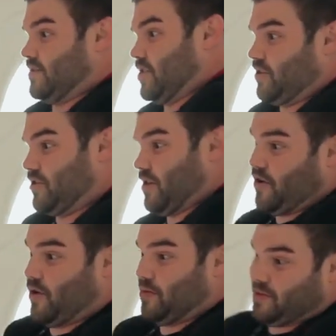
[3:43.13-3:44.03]
you're gonna look
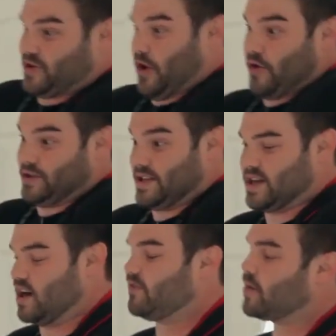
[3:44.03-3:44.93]
all tall and
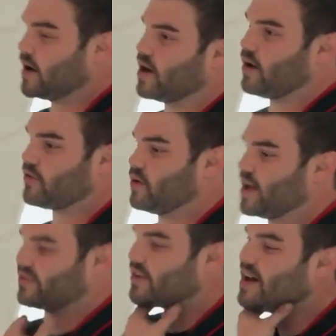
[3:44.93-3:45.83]
stuff, but it also
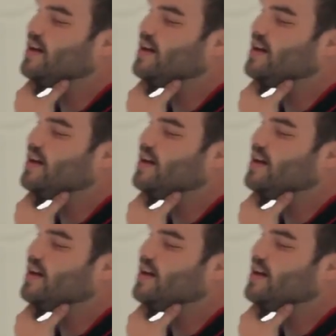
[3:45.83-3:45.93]
gets